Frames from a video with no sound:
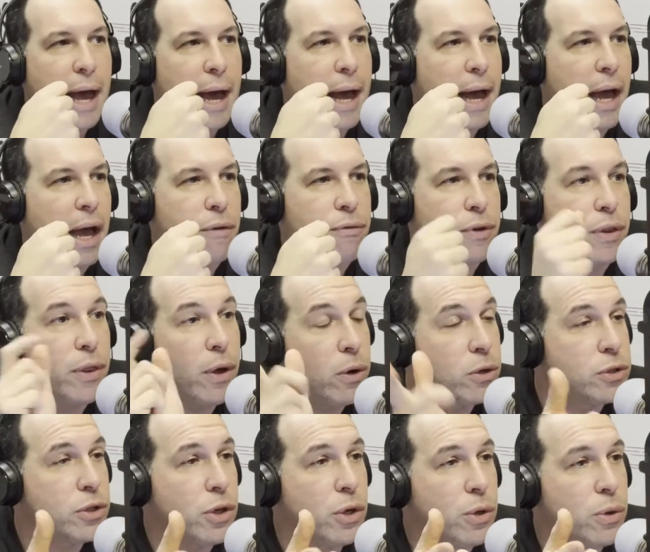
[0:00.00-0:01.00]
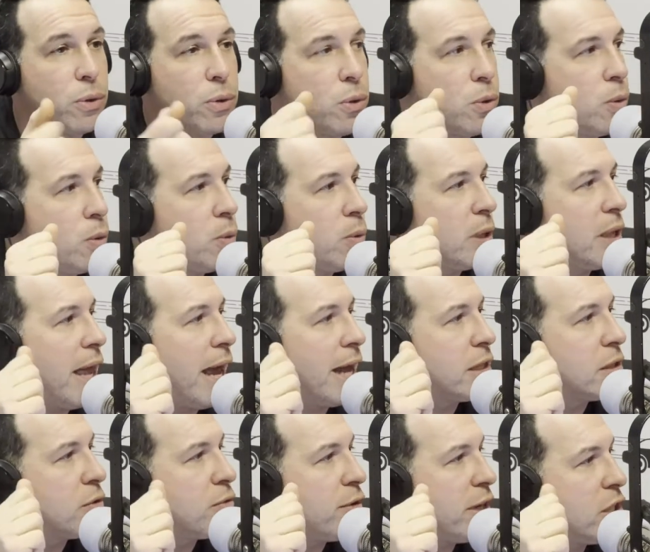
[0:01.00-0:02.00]
For those of you who would
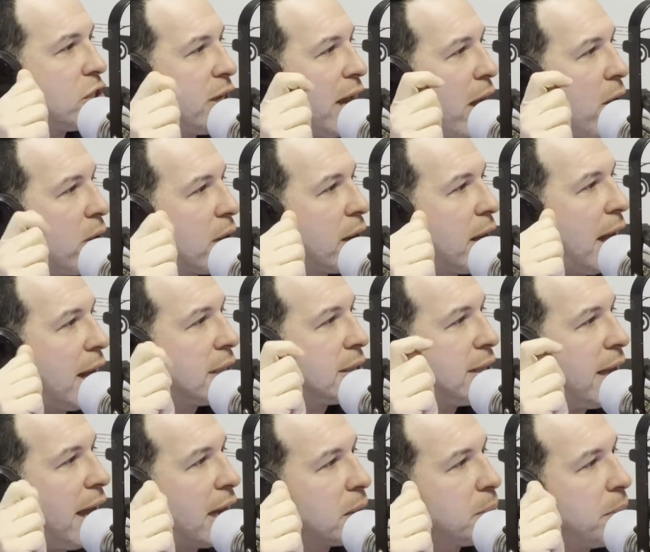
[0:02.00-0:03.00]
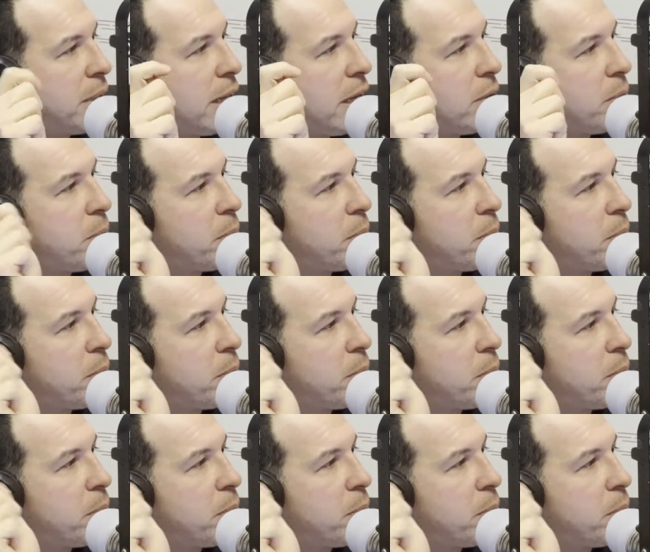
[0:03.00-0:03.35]
like to reach out and contact me,